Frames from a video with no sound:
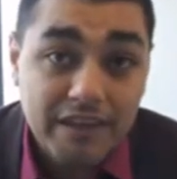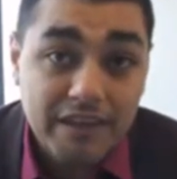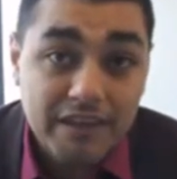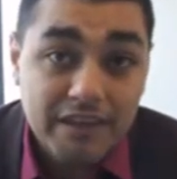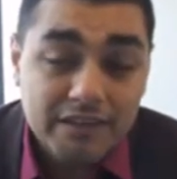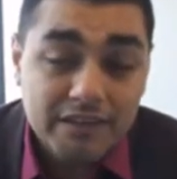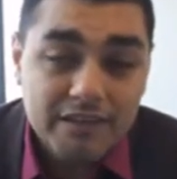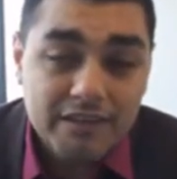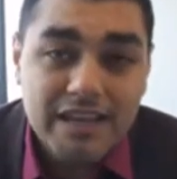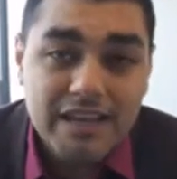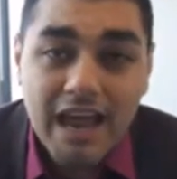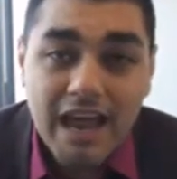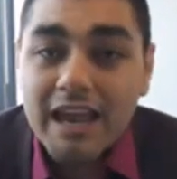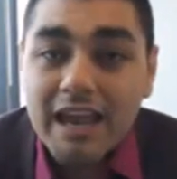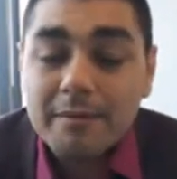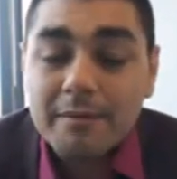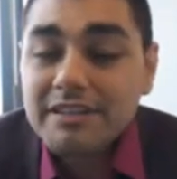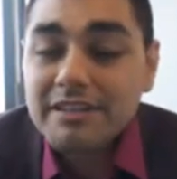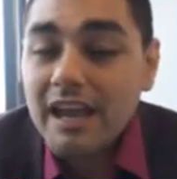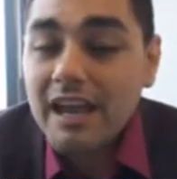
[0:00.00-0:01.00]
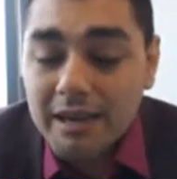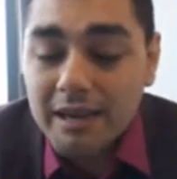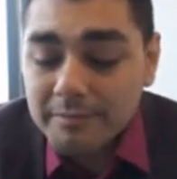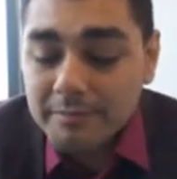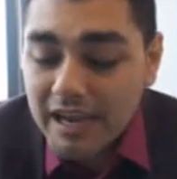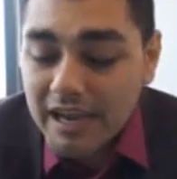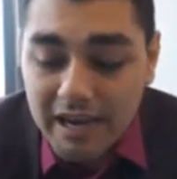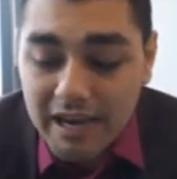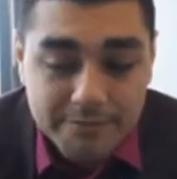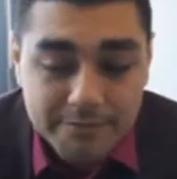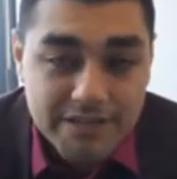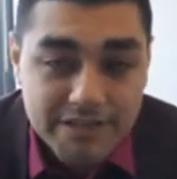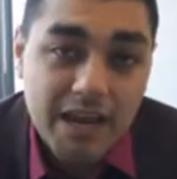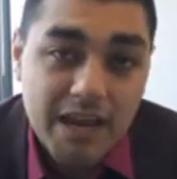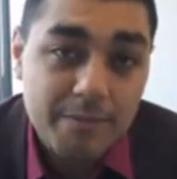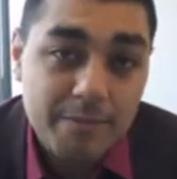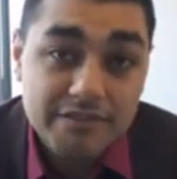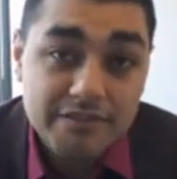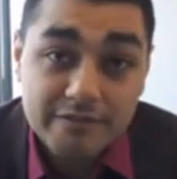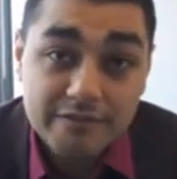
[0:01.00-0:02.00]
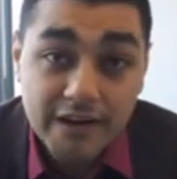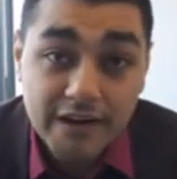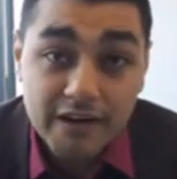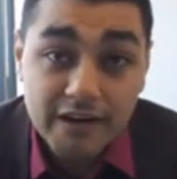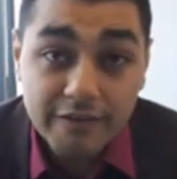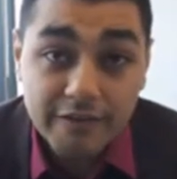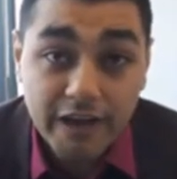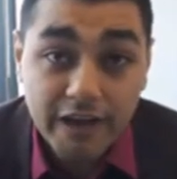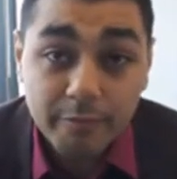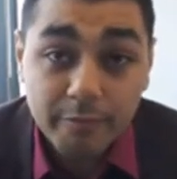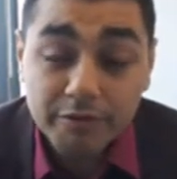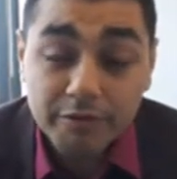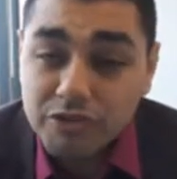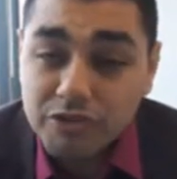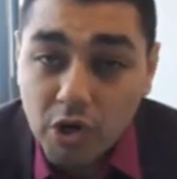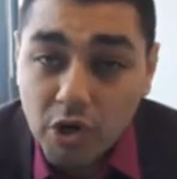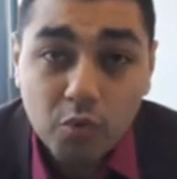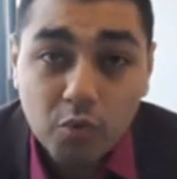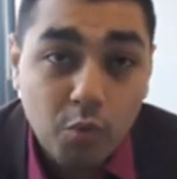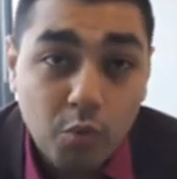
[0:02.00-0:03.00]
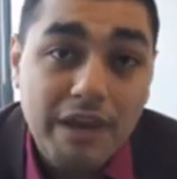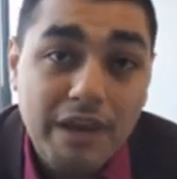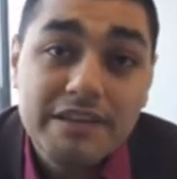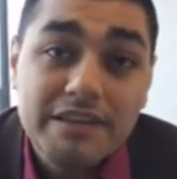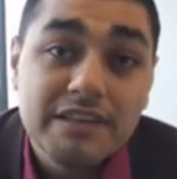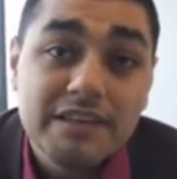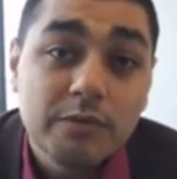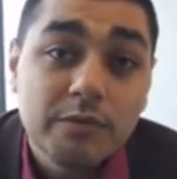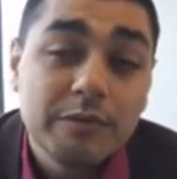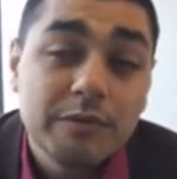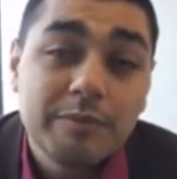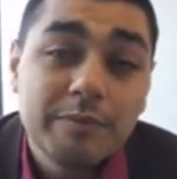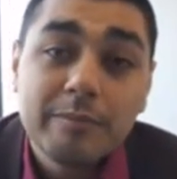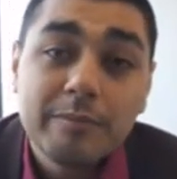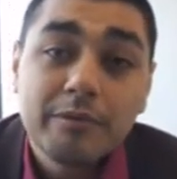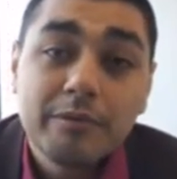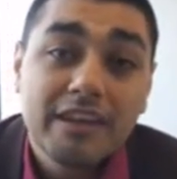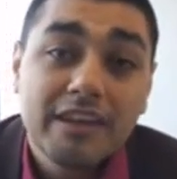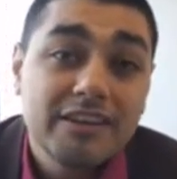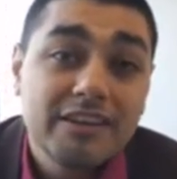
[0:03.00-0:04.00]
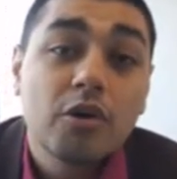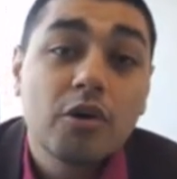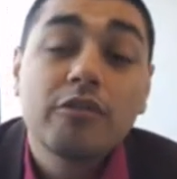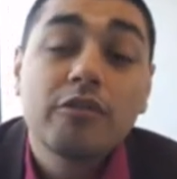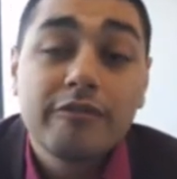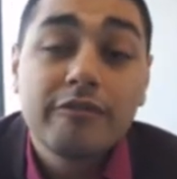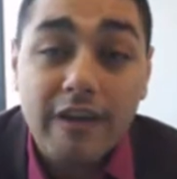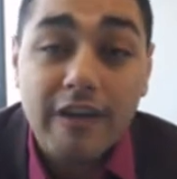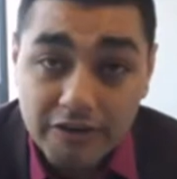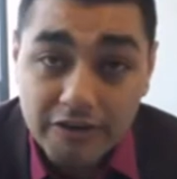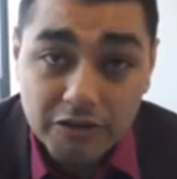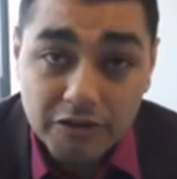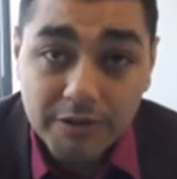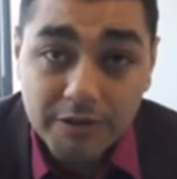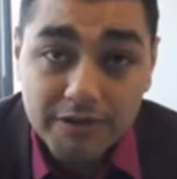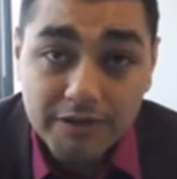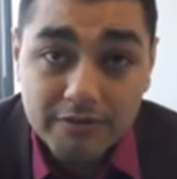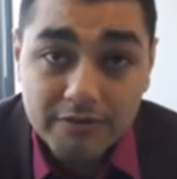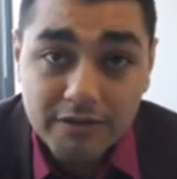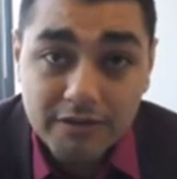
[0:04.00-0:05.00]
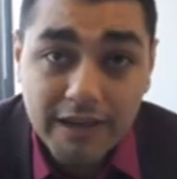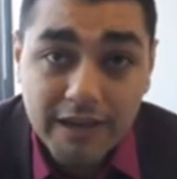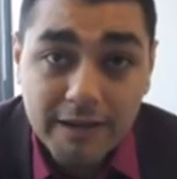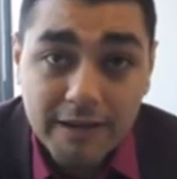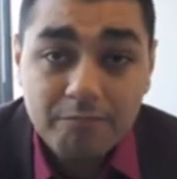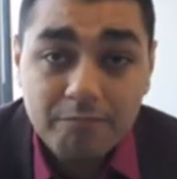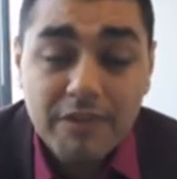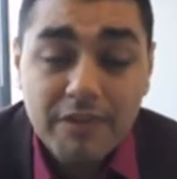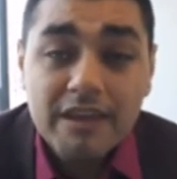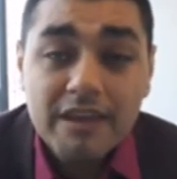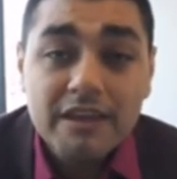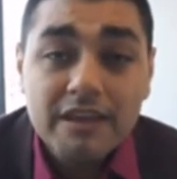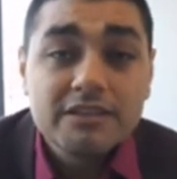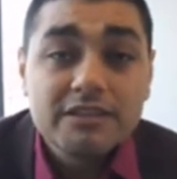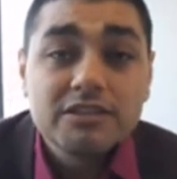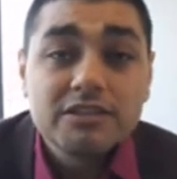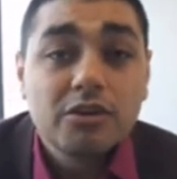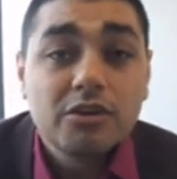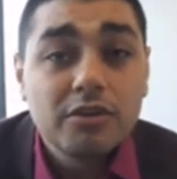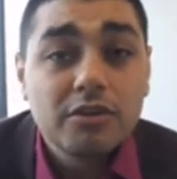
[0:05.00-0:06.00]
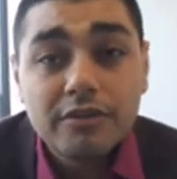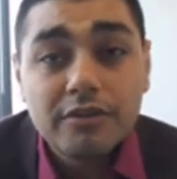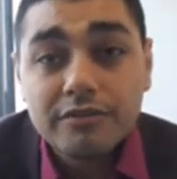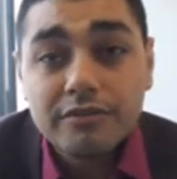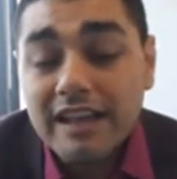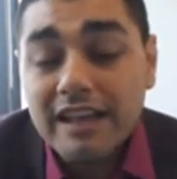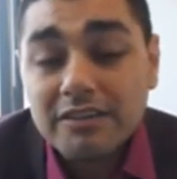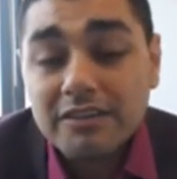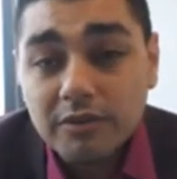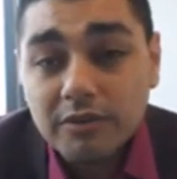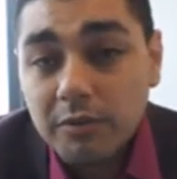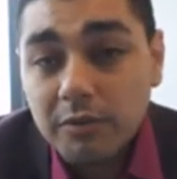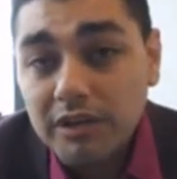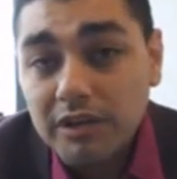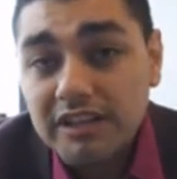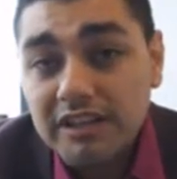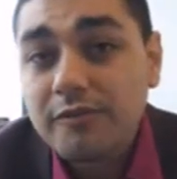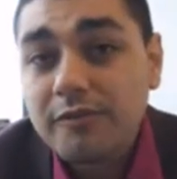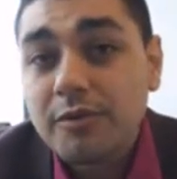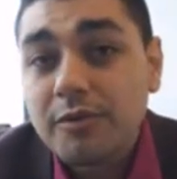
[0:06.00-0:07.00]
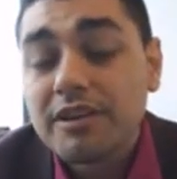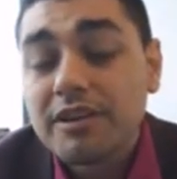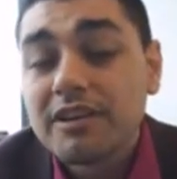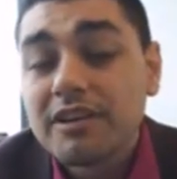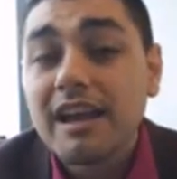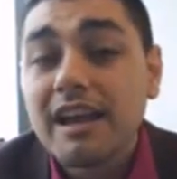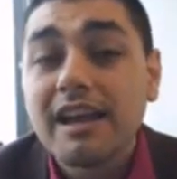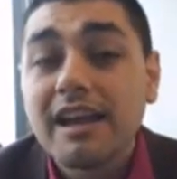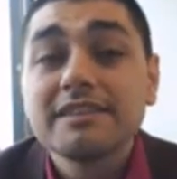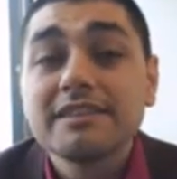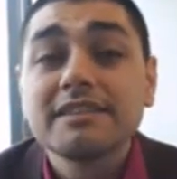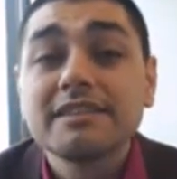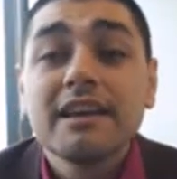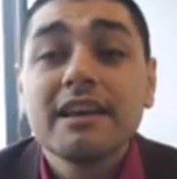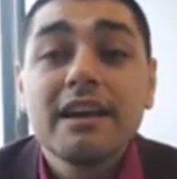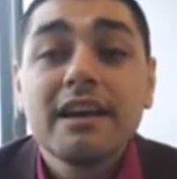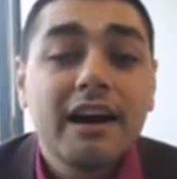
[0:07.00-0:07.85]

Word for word: The time, time, time, time is very valuable. Don't waste it with people that don't value it. Okay? So that's what I want to leave with here, guys.